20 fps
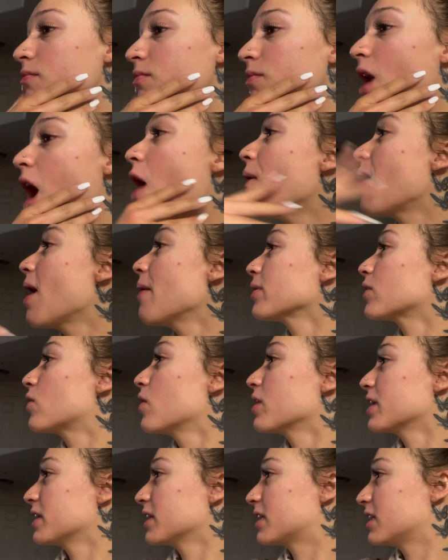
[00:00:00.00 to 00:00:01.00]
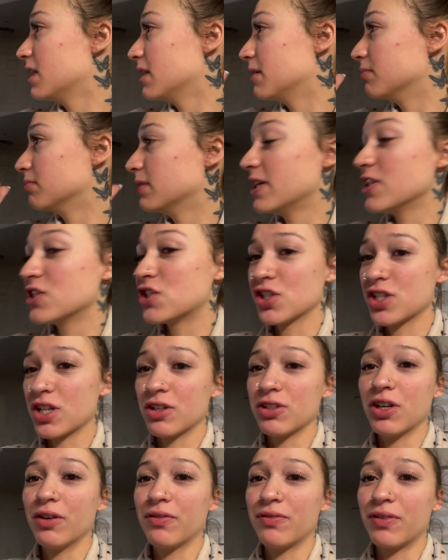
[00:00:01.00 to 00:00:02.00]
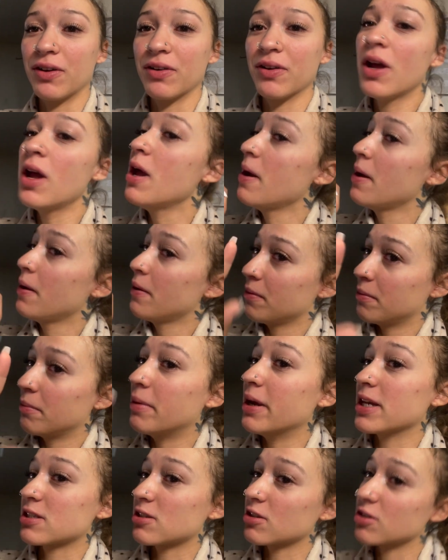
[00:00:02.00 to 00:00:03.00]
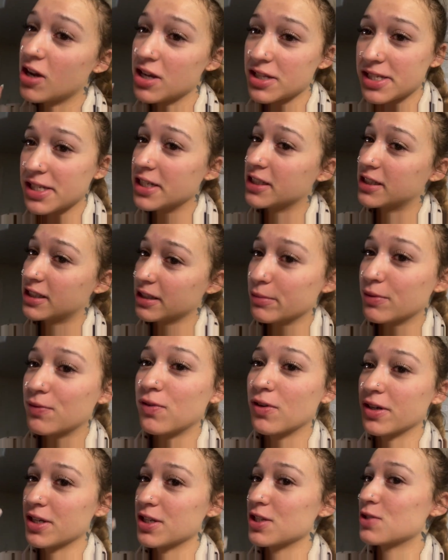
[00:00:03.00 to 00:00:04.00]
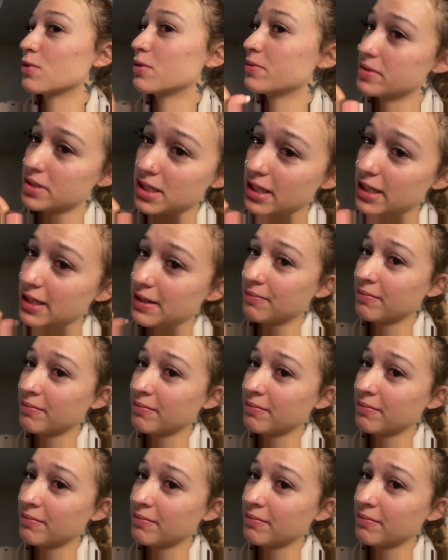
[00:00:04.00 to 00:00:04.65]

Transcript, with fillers: Oh, I recorded a clip. It's just on your phone. Bet, so y'all seen the clip before this. We was lit.